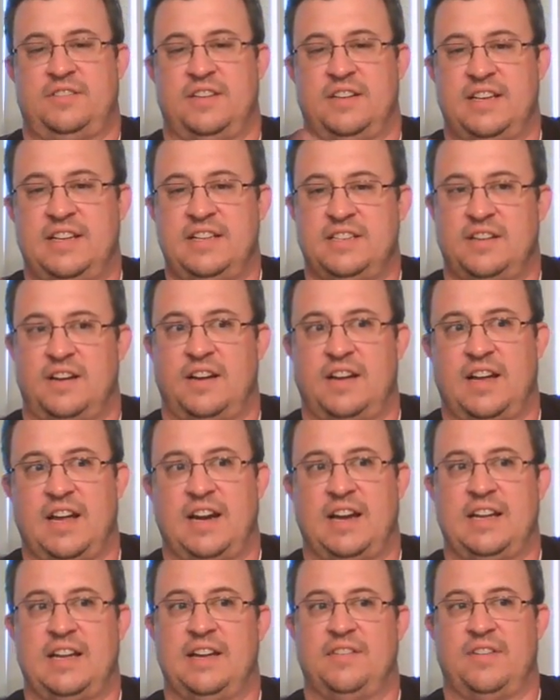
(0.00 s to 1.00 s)
And he's going to kind
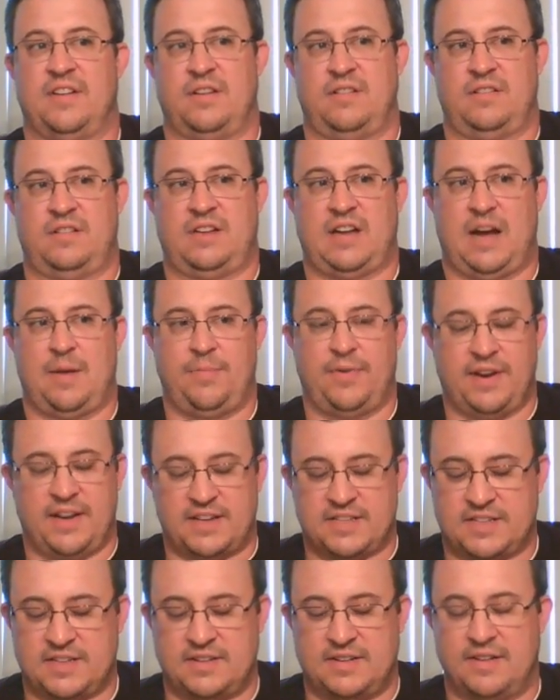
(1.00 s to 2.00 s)
of give a
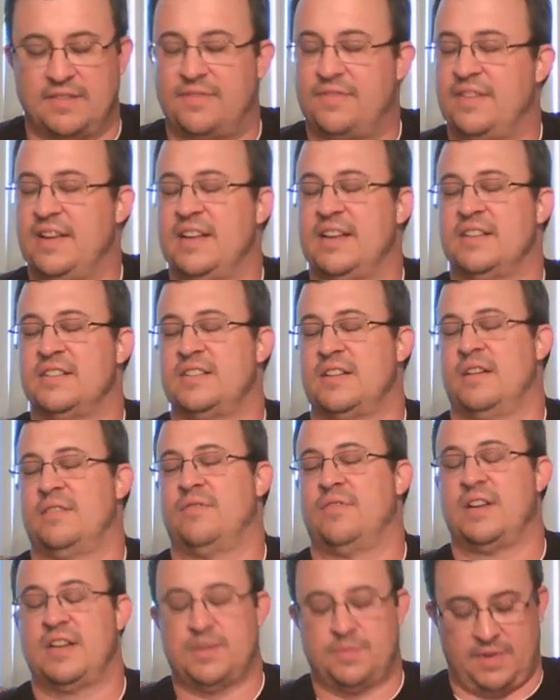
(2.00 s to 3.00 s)
comprehensive defense of
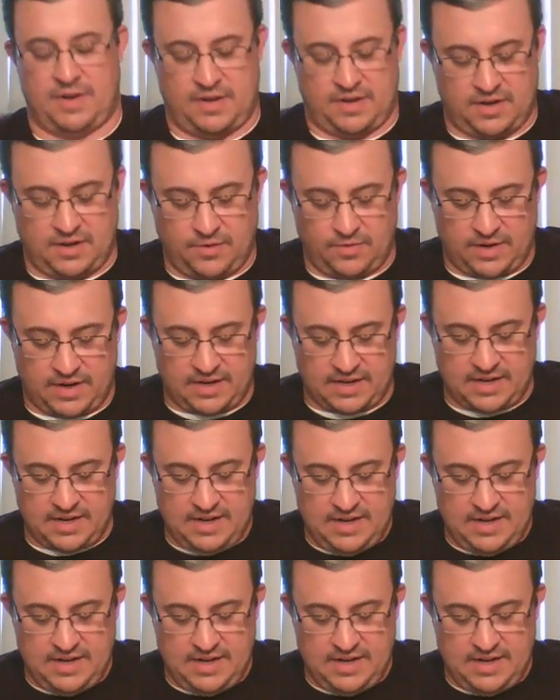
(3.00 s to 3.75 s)
what he's been doing.